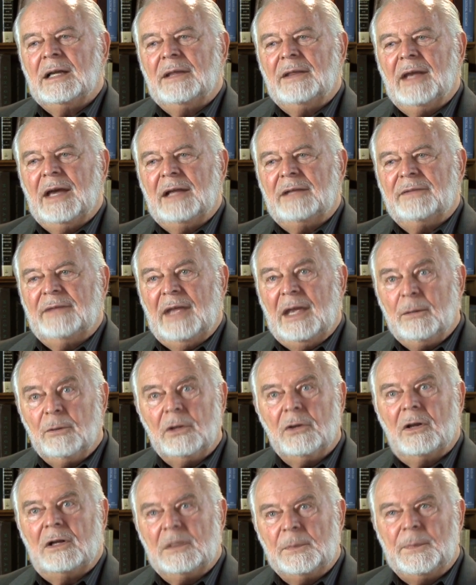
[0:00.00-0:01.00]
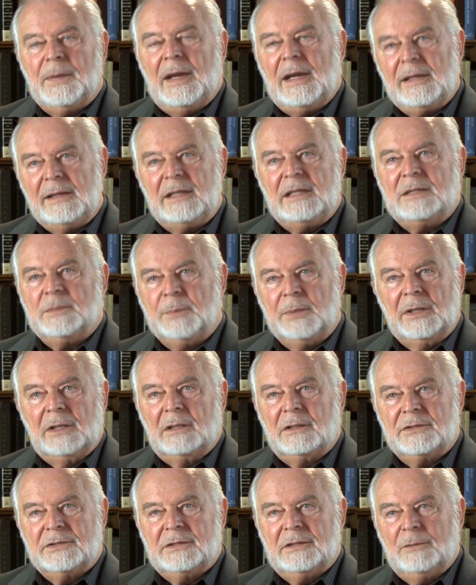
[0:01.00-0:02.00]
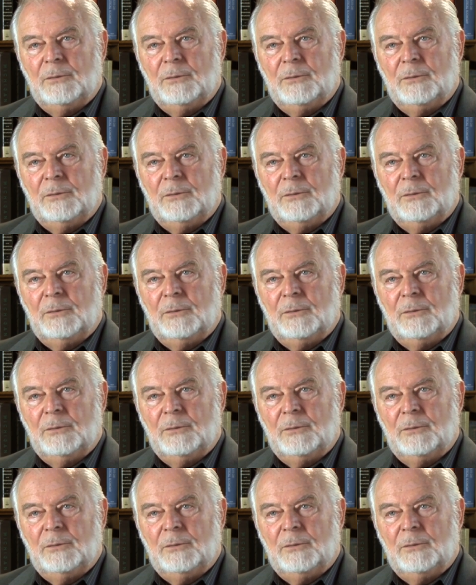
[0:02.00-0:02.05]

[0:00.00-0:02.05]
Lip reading: that they were going to pay these bills,